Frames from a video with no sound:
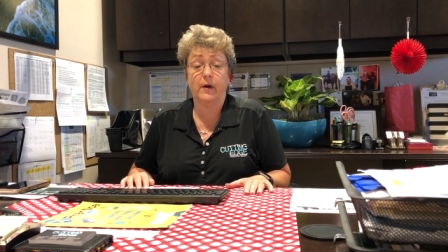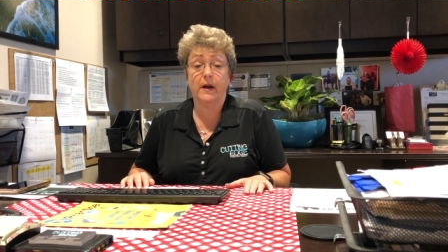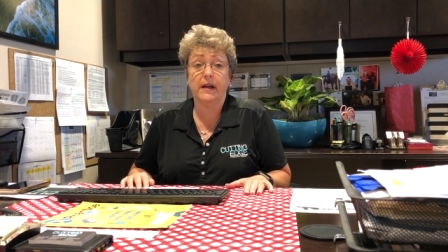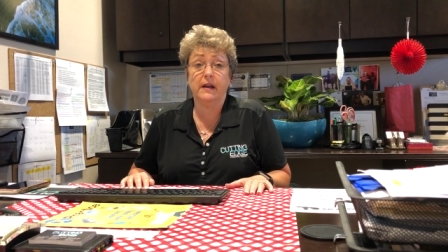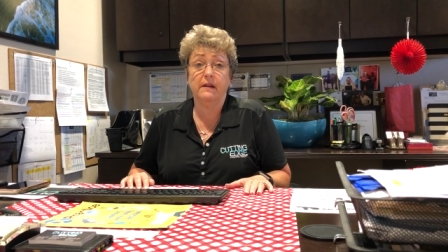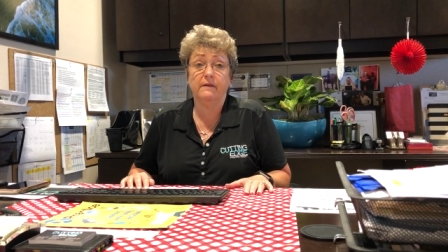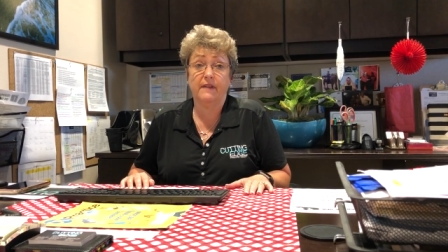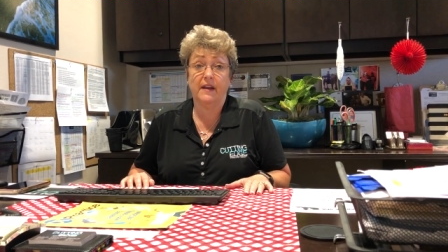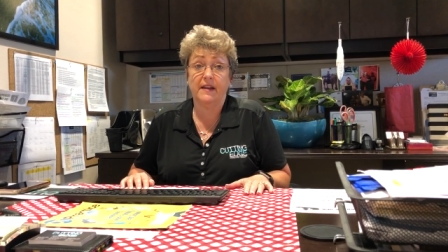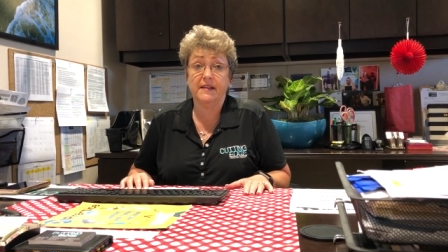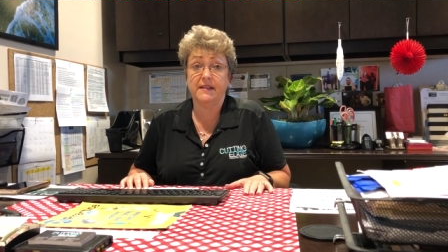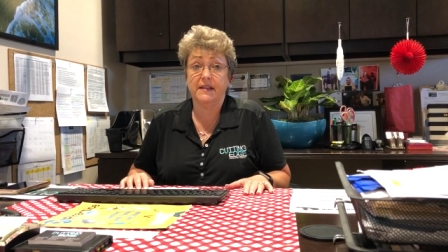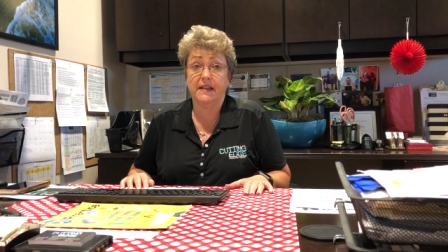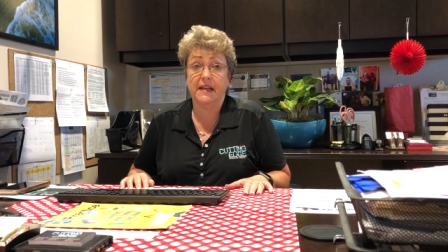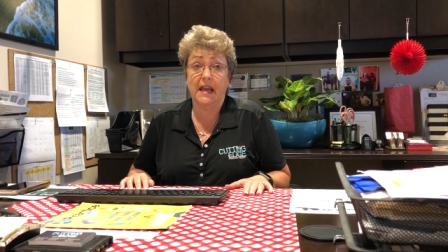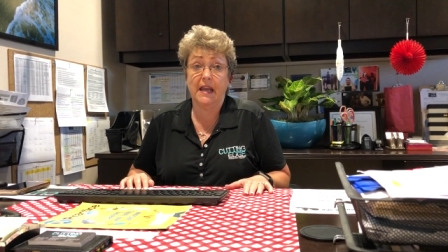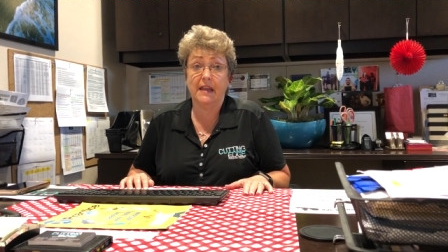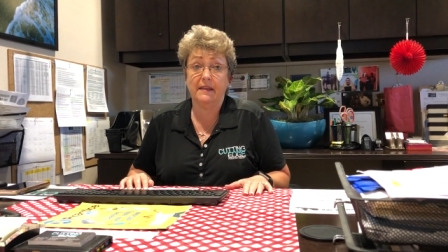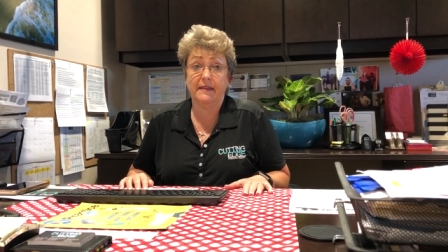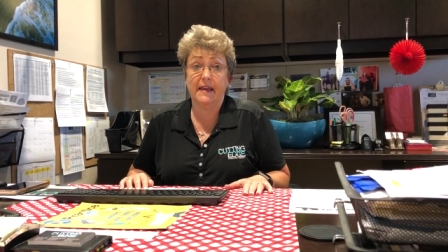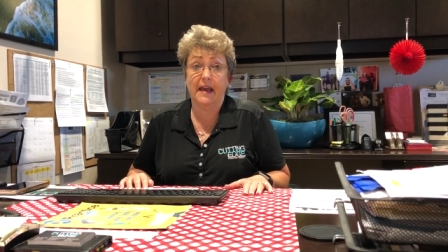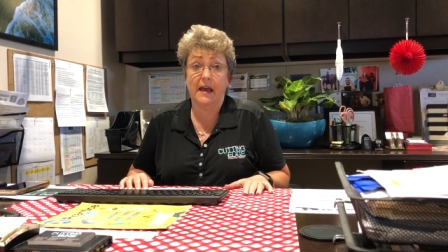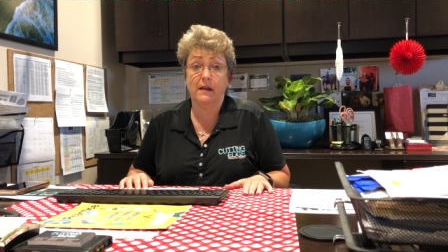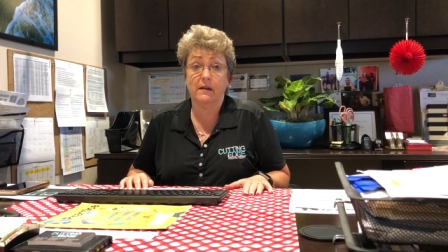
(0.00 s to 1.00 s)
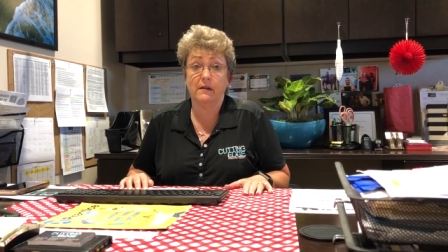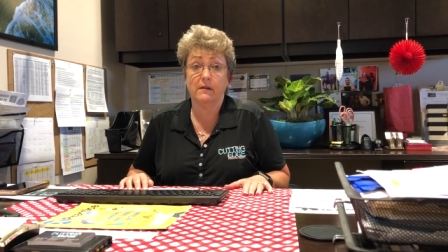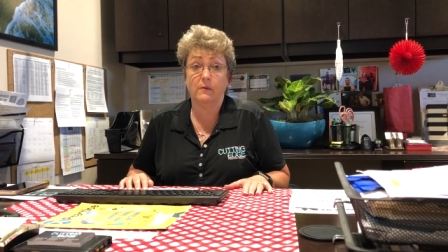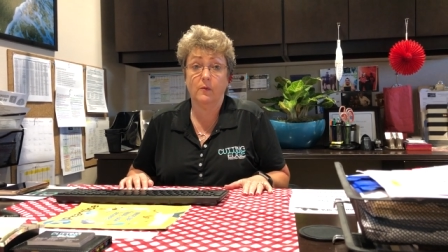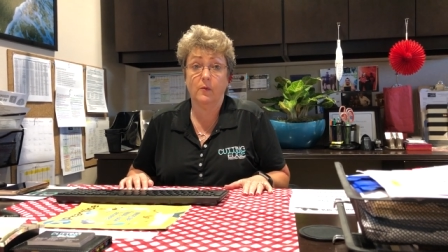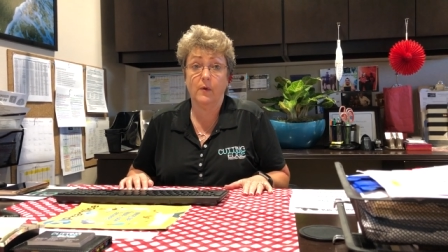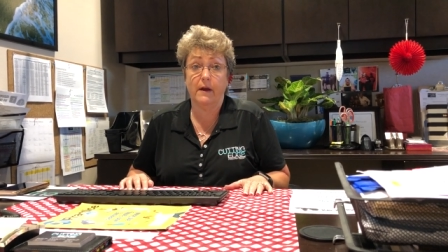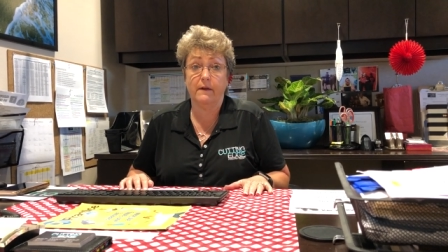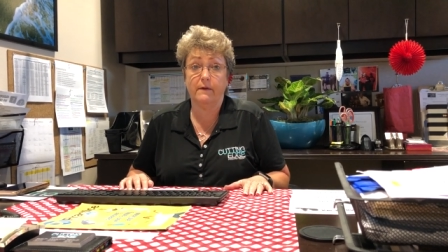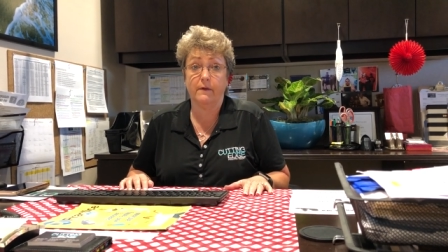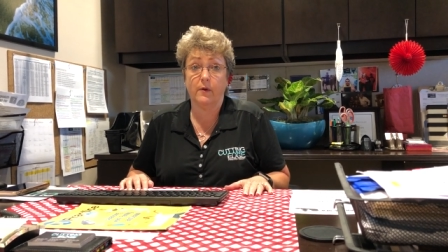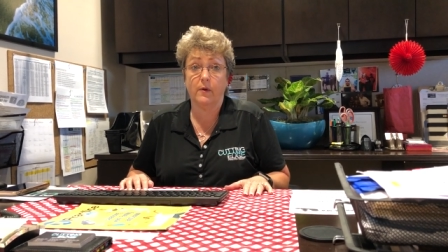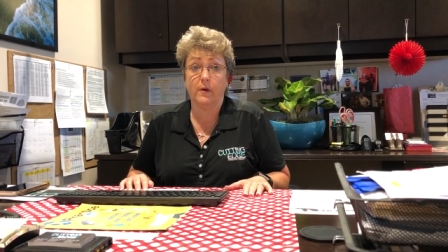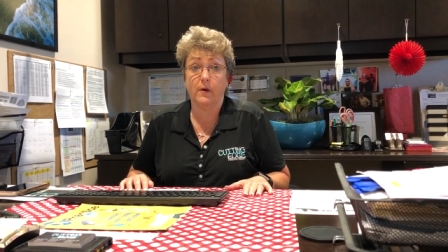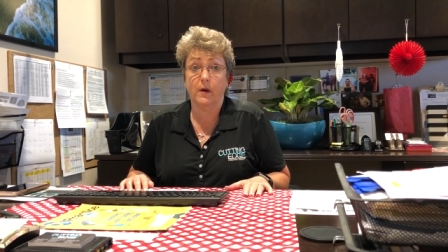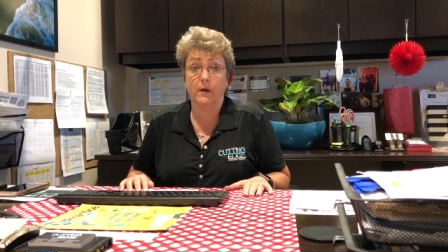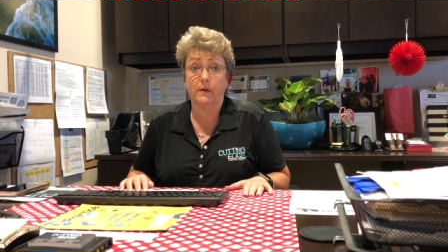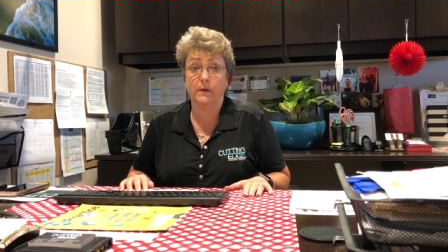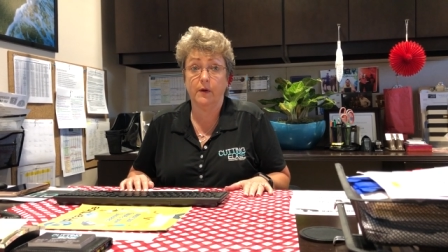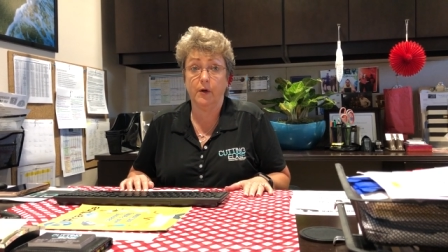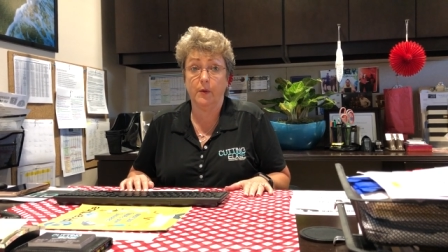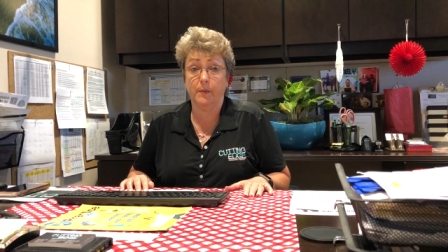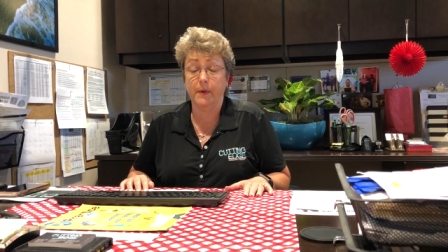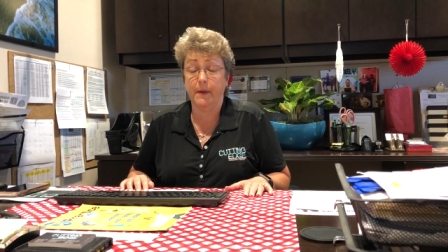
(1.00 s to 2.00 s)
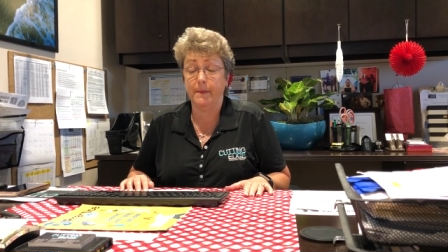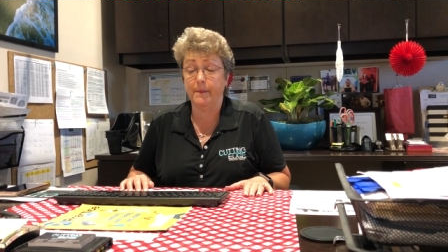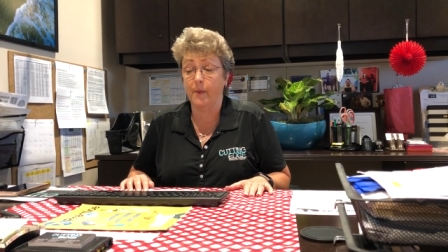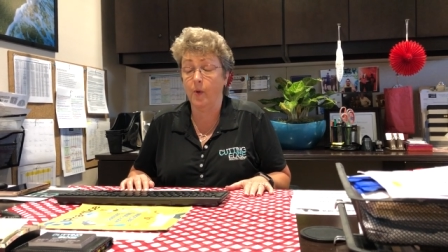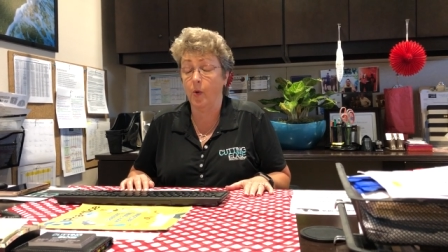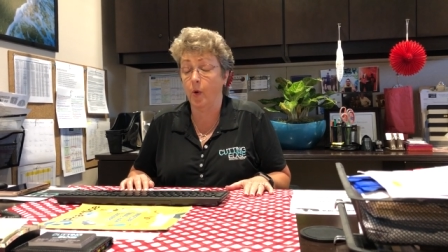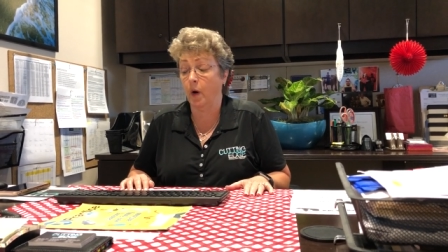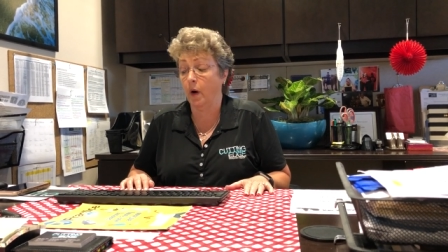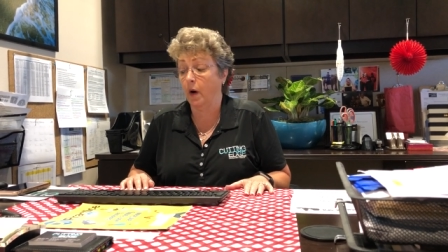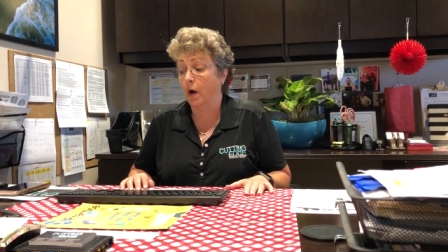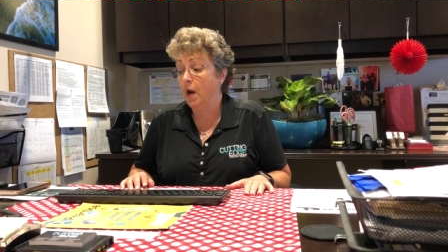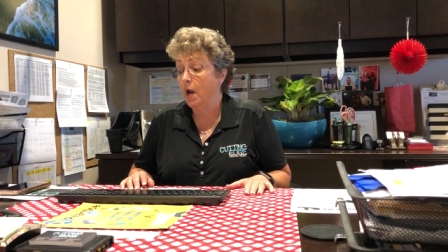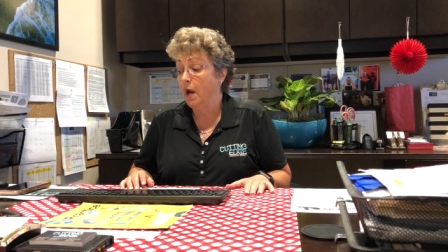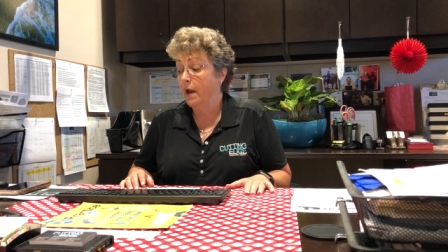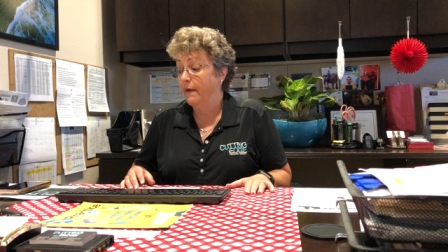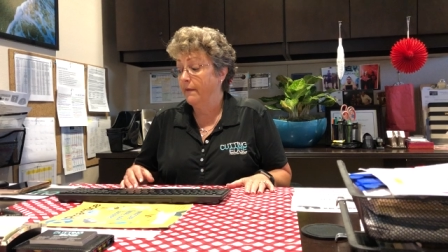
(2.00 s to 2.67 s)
and investigate that waiver a little bit more.